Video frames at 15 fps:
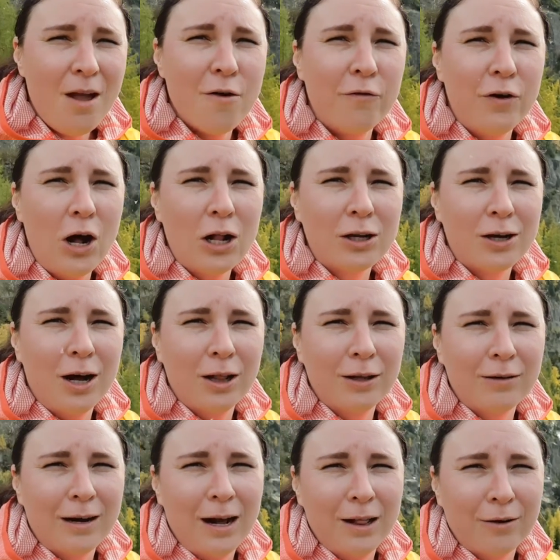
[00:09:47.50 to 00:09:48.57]
fall
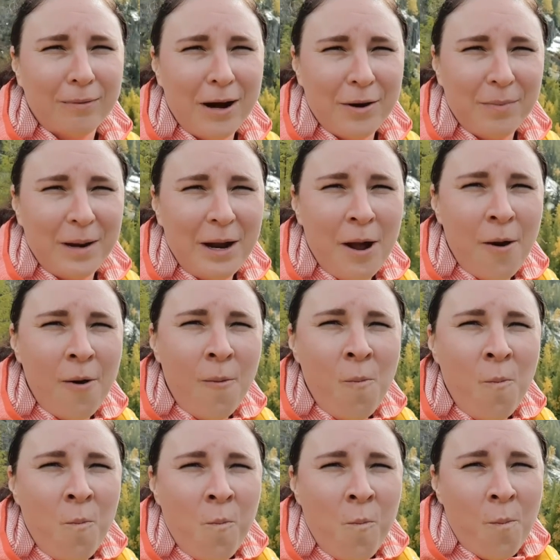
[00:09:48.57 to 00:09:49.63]
color all around me.
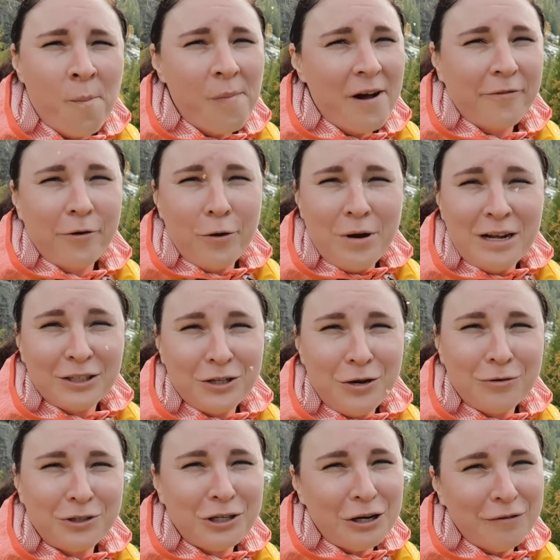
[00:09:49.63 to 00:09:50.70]
My phone has
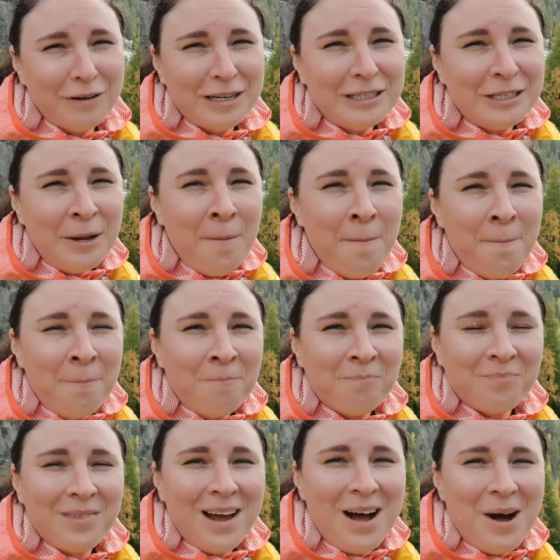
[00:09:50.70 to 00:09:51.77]
no service,
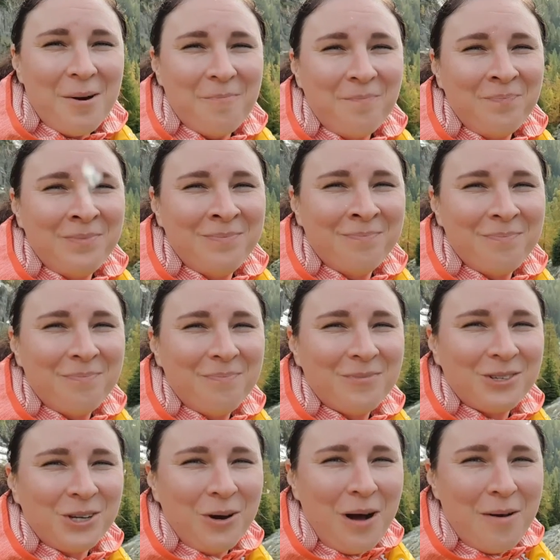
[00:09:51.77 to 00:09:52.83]

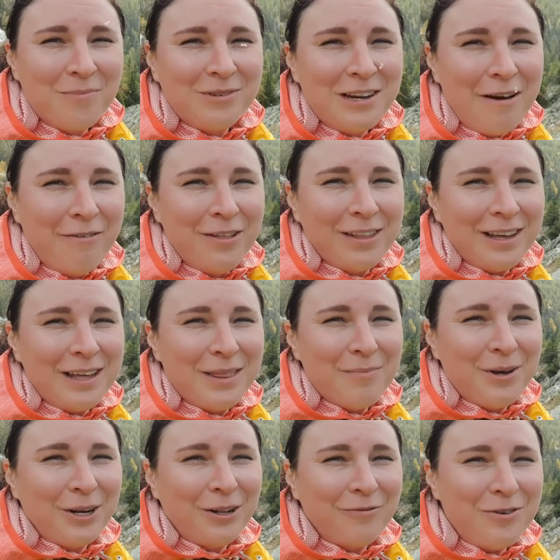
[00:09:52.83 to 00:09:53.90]
so I'm definitely in the
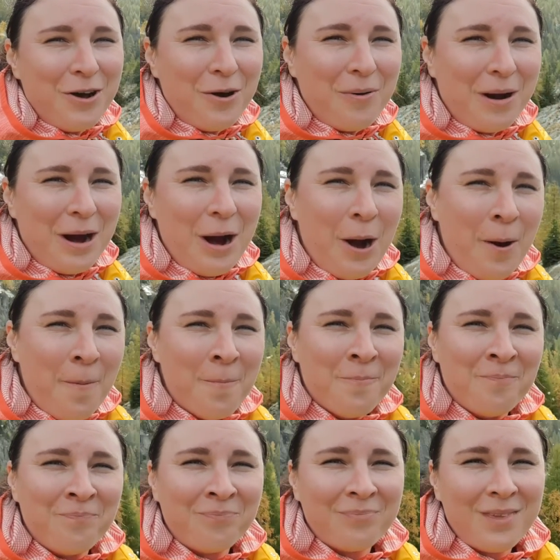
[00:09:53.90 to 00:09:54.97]
middle of nowhere,
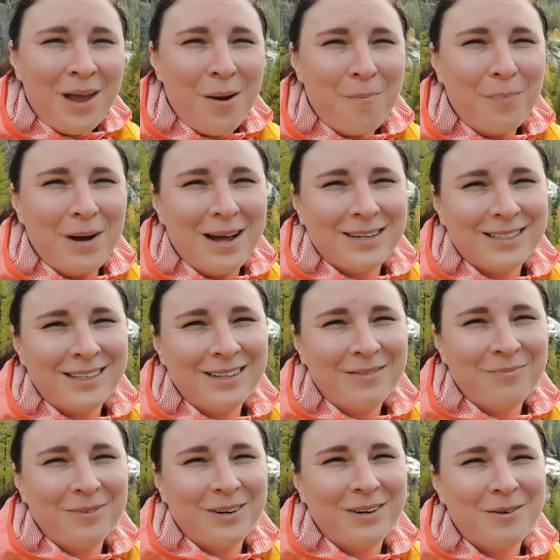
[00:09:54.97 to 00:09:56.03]
but
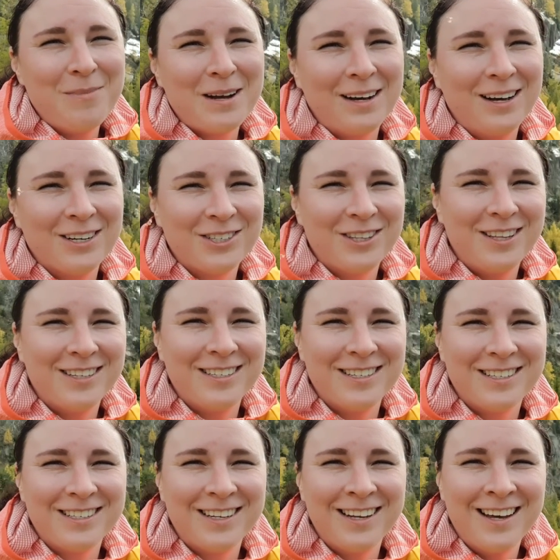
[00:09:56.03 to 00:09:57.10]
oh my gosh, this
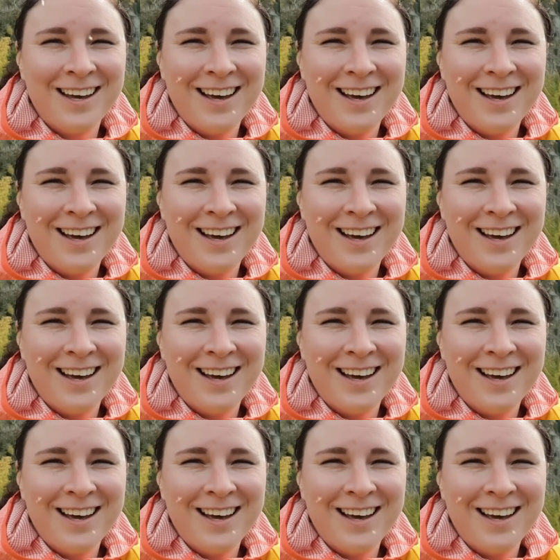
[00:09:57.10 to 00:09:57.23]
is